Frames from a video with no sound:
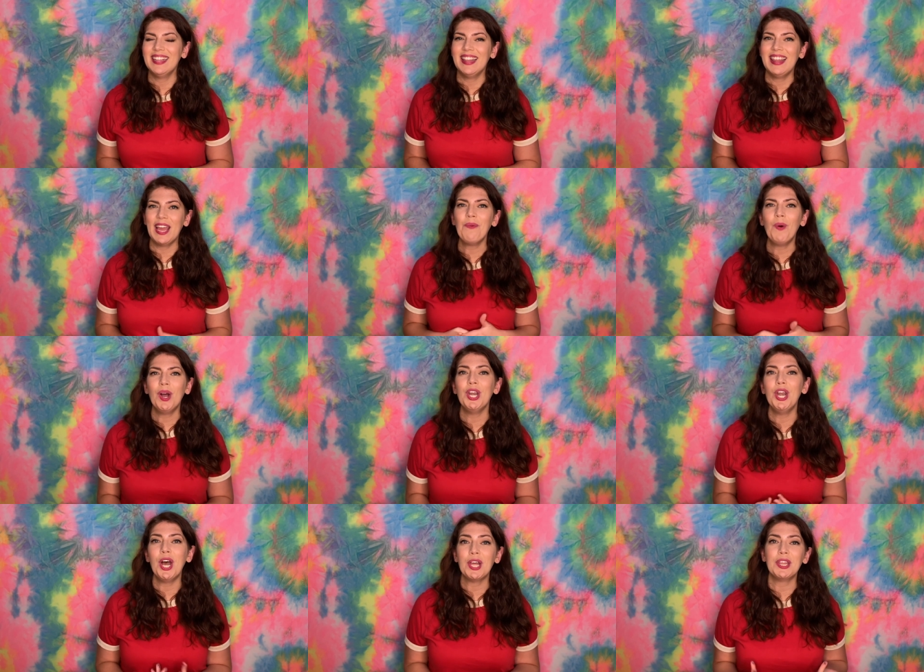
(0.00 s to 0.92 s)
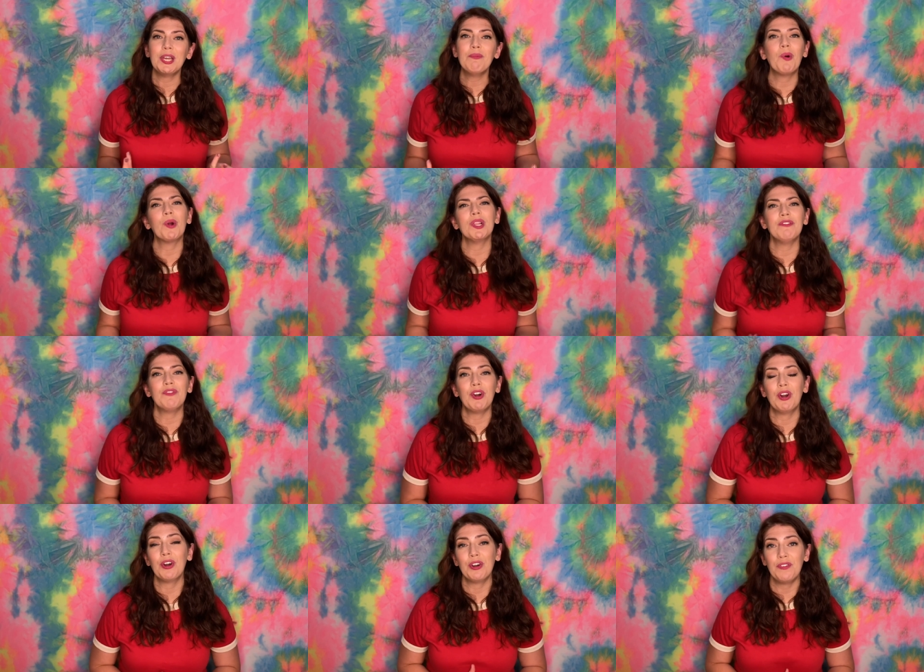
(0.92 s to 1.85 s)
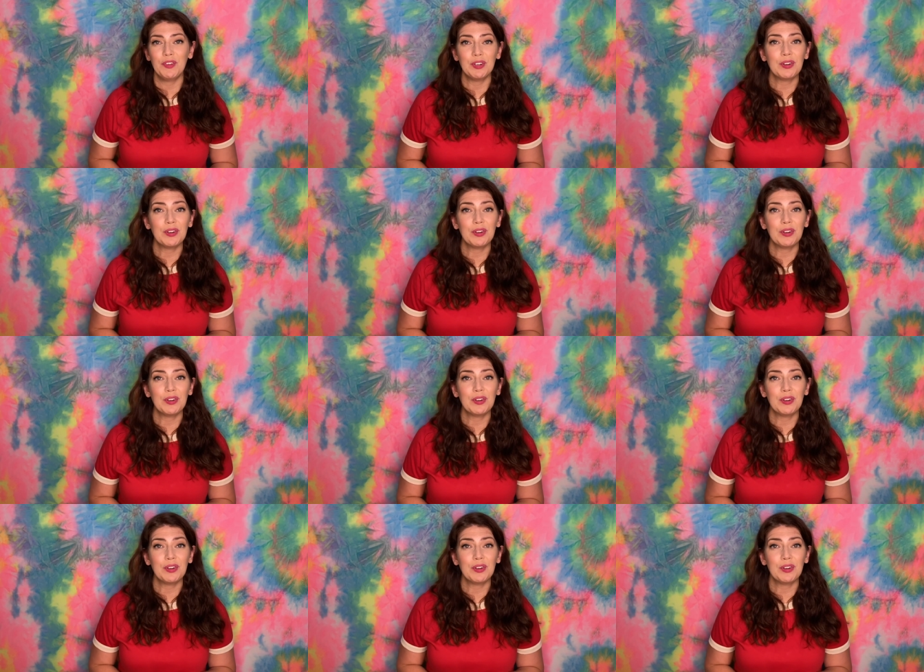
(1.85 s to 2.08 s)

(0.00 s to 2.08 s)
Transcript: they want nothing more than for her to feel